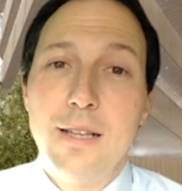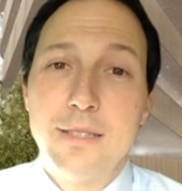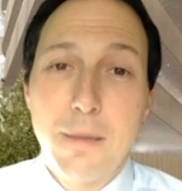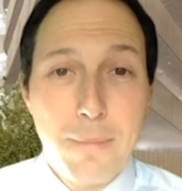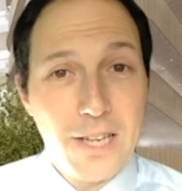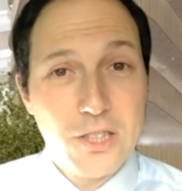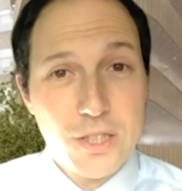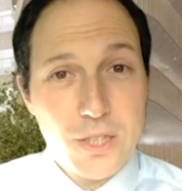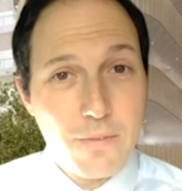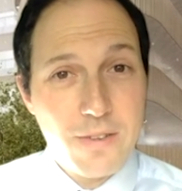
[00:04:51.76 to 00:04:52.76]
Some
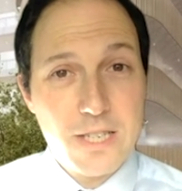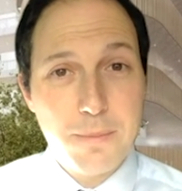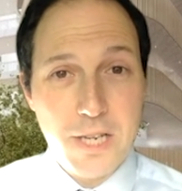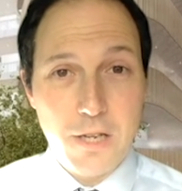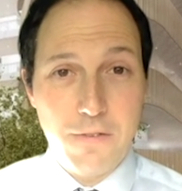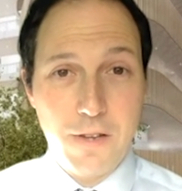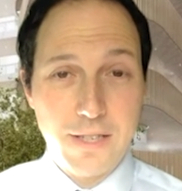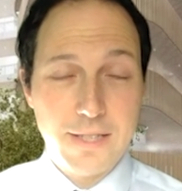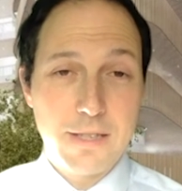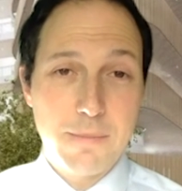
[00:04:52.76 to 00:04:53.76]
patients who have intermediate
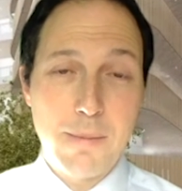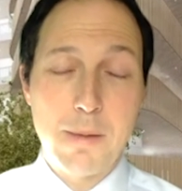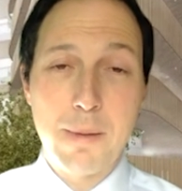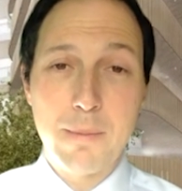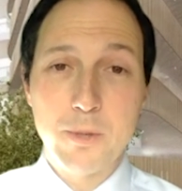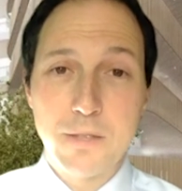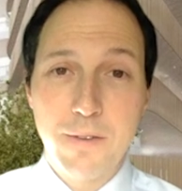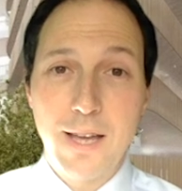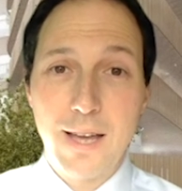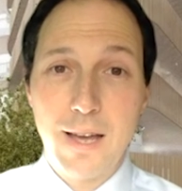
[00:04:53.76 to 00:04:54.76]
uveitis that may be a bit more
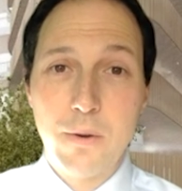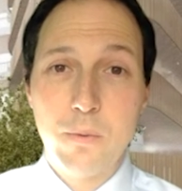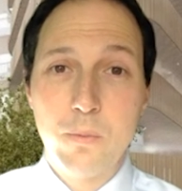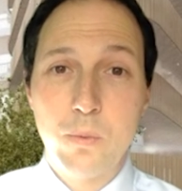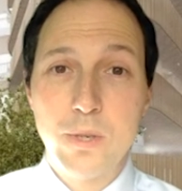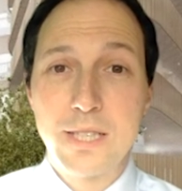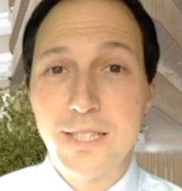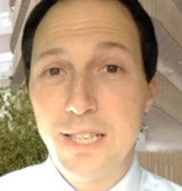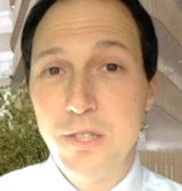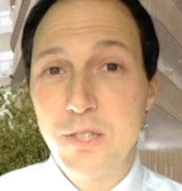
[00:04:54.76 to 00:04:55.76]
severe would
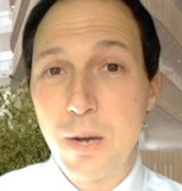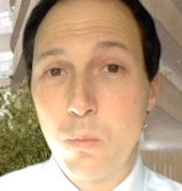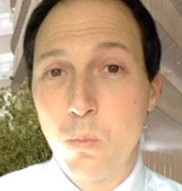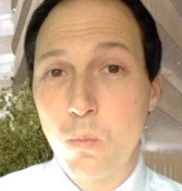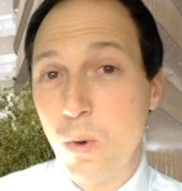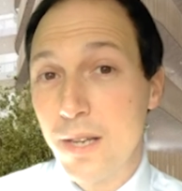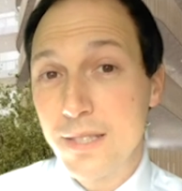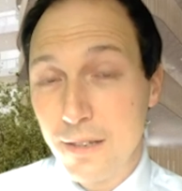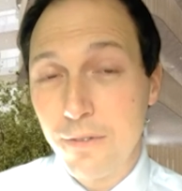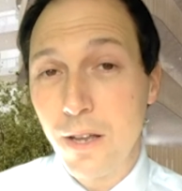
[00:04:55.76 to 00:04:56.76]
continue to get
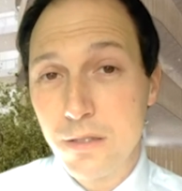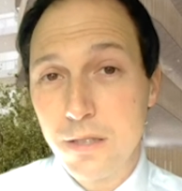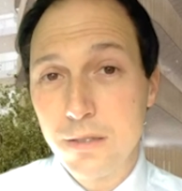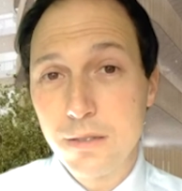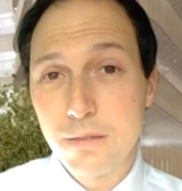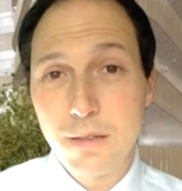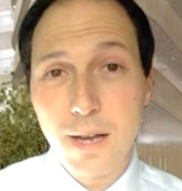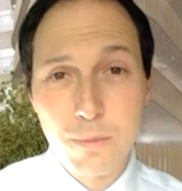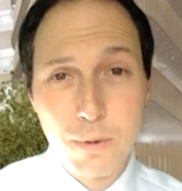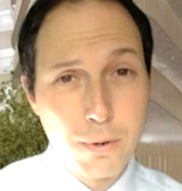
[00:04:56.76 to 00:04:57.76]
worsening floaters
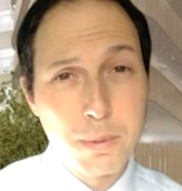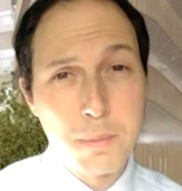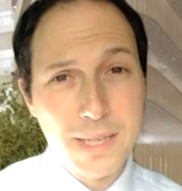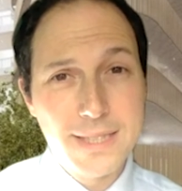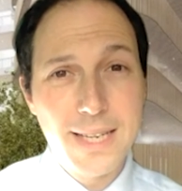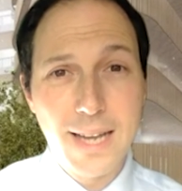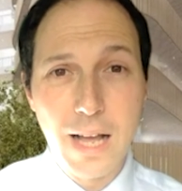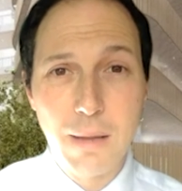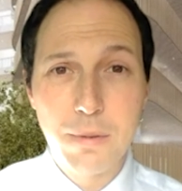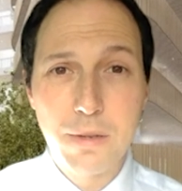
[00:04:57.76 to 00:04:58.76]
and would probably seek
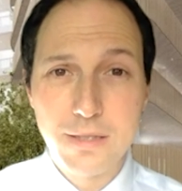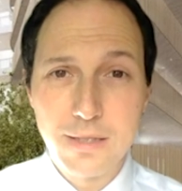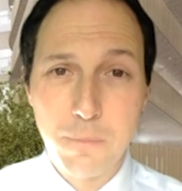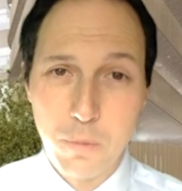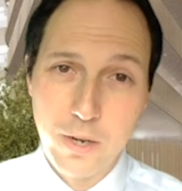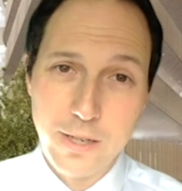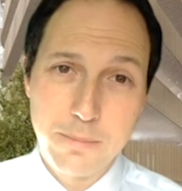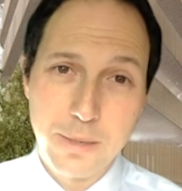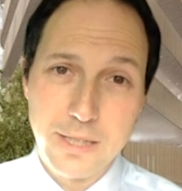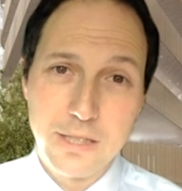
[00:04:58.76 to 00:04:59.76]
help at some
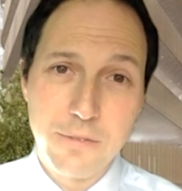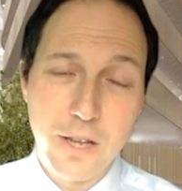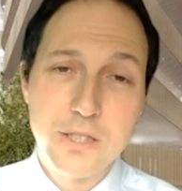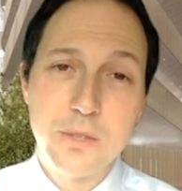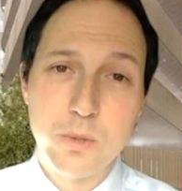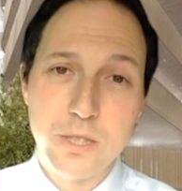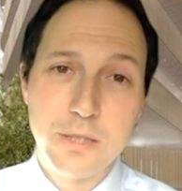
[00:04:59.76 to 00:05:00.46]
point because the floaters were